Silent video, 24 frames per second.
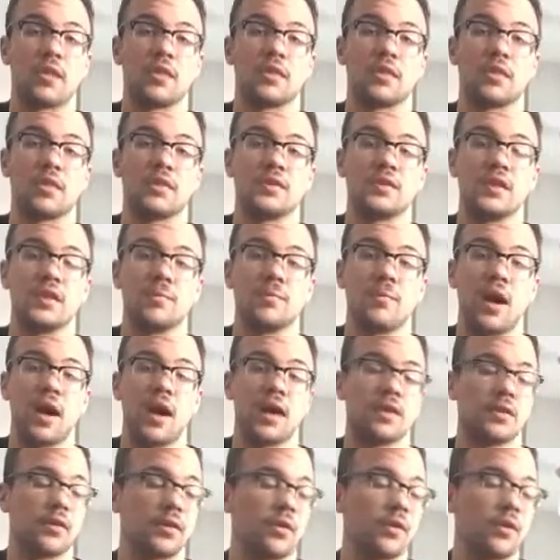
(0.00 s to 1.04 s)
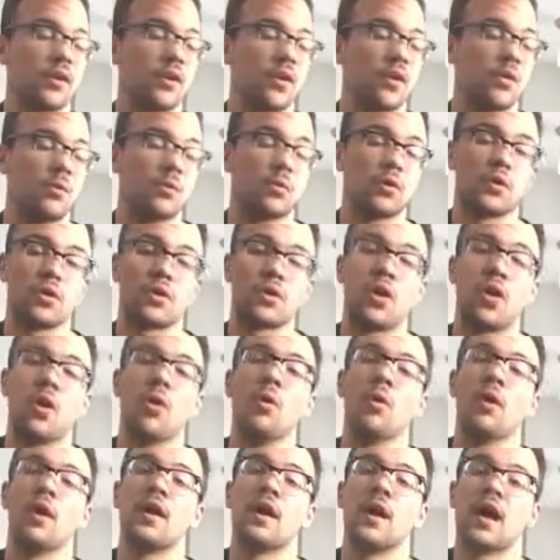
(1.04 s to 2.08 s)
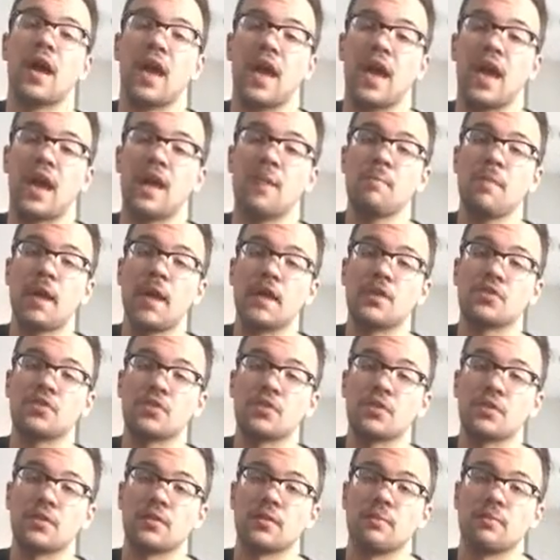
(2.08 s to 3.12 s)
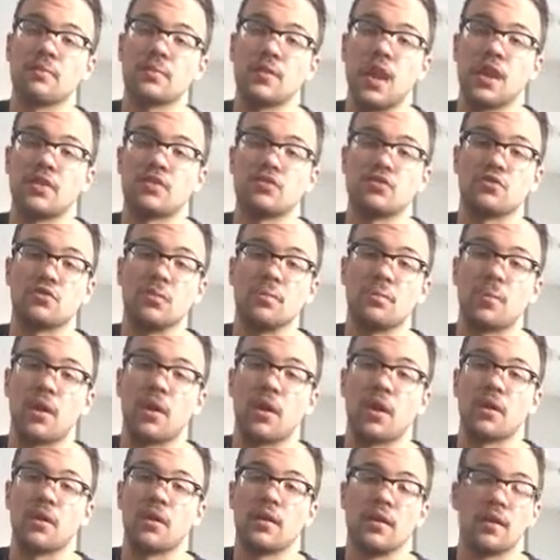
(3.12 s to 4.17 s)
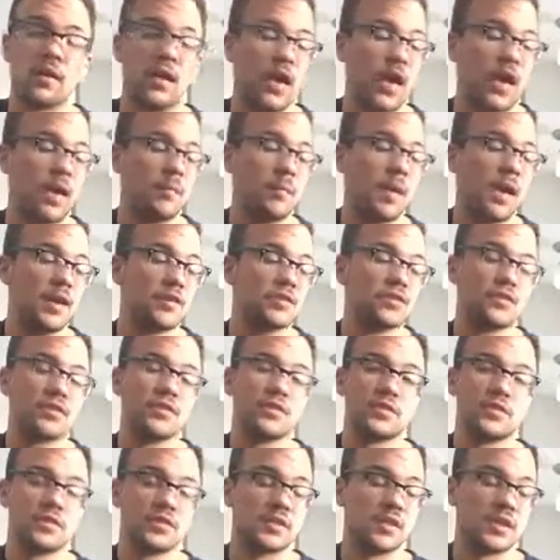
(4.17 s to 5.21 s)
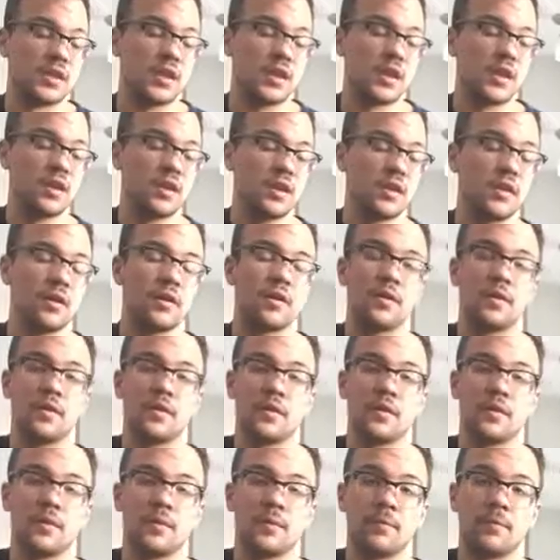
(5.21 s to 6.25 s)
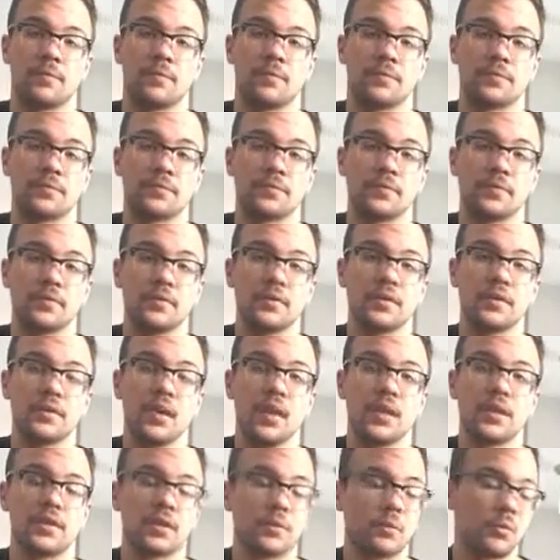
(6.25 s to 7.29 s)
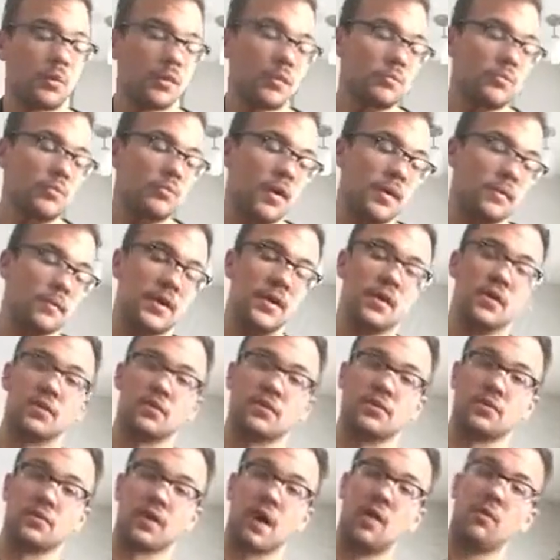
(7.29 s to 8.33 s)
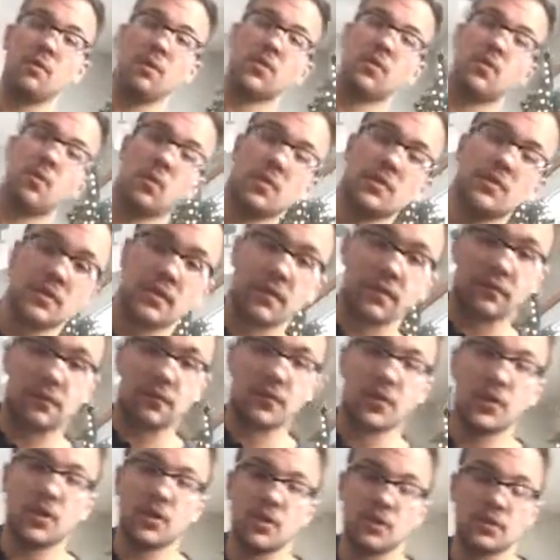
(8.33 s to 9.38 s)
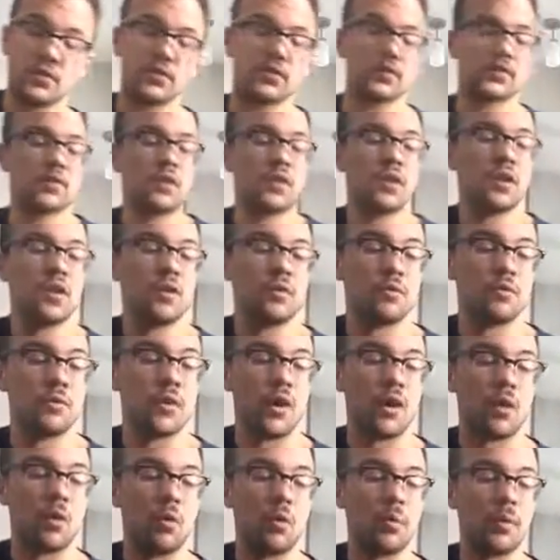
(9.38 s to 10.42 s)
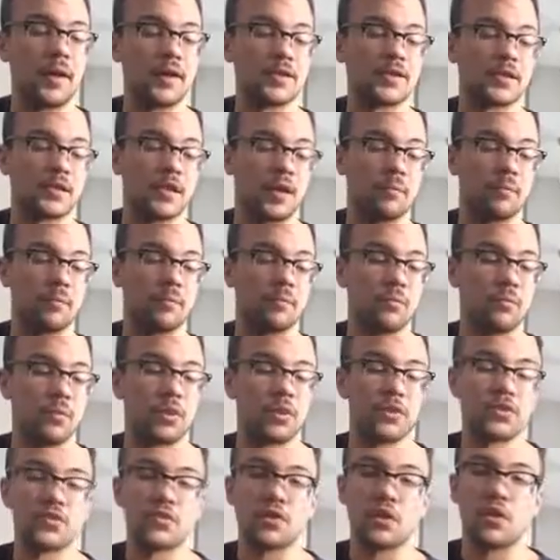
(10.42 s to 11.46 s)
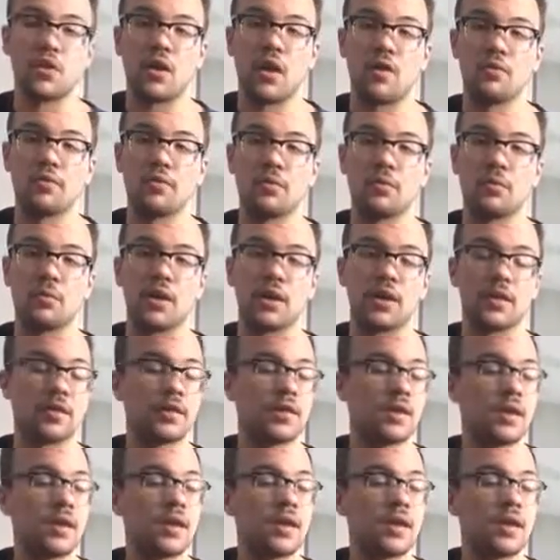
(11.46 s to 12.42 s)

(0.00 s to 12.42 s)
back to the D minor, we're going to go A major, I just do a bar, A major, C, and then we're going to move up here. So now our chords in the verse, we've got a whole bunch of them. We're going to start off with